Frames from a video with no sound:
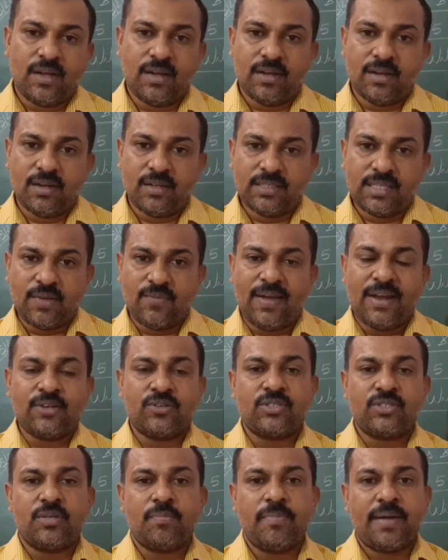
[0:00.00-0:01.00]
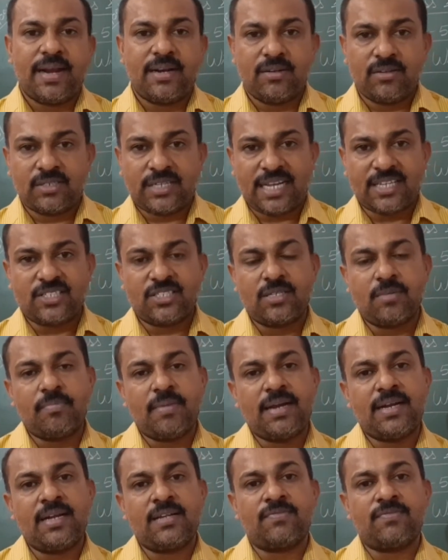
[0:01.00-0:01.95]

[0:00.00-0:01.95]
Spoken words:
They went to the bed, touched the bed,